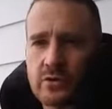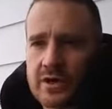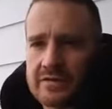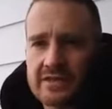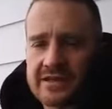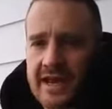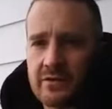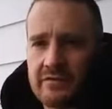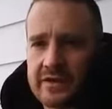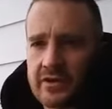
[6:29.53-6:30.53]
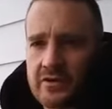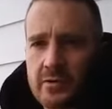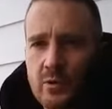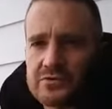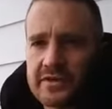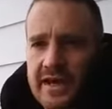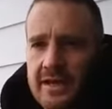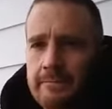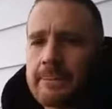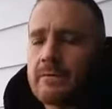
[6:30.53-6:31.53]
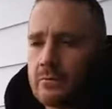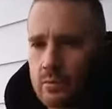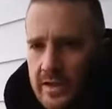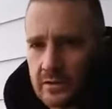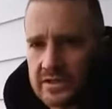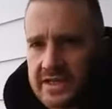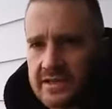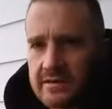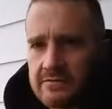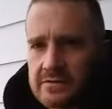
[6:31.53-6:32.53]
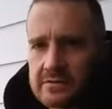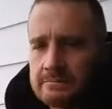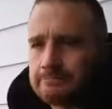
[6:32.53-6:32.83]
You don't get that tang or vinegar. You mostly get like leaves.